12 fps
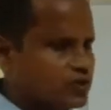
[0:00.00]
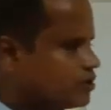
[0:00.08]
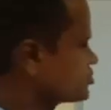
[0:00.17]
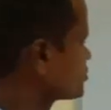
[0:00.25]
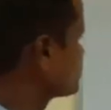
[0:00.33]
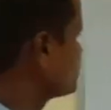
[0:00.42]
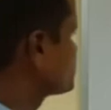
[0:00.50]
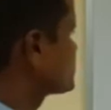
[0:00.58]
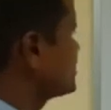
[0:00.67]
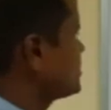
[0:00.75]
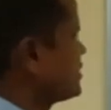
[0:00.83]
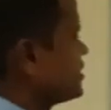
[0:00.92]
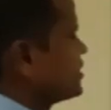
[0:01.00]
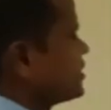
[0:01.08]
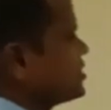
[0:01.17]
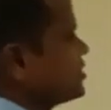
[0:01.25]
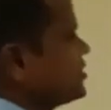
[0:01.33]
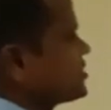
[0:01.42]
So you see
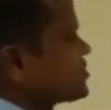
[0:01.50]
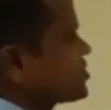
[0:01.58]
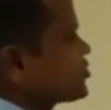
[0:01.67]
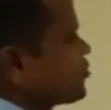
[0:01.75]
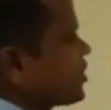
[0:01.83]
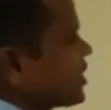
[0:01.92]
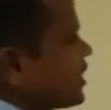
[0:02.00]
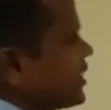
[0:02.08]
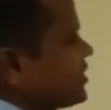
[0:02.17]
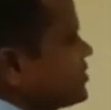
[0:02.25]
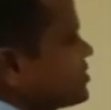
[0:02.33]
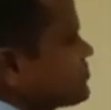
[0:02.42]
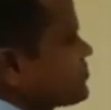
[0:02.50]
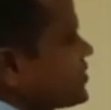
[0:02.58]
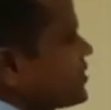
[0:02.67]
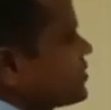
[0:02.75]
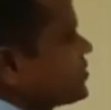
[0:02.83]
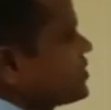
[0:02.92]
this is for length,
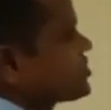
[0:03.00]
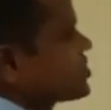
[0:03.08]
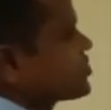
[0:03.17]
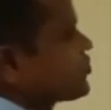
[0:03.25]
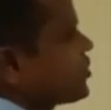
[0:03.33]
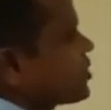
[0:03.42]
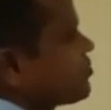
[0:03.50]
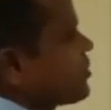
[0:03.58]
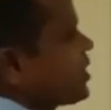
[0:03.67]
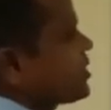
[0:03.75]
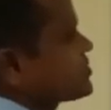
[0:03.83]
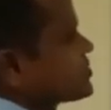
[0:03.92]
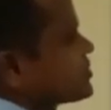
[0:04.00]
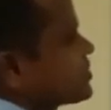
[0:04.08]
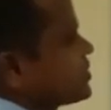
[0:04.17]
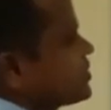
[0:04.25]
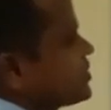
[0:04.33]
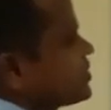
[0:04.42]
this is for mass,
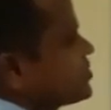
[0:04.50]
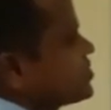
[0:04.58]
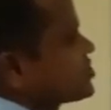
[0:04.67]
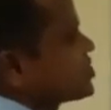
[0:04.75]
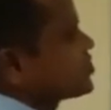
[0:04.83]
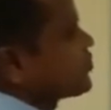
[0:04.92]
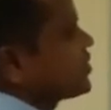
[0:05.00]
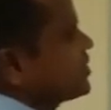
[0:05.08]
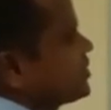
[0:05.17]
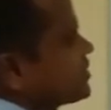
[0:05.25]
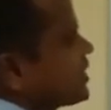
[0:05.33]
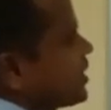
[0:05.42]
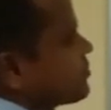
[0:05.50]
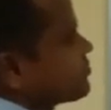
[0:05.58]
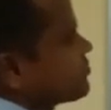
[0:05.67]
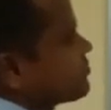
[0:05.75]
this is for time.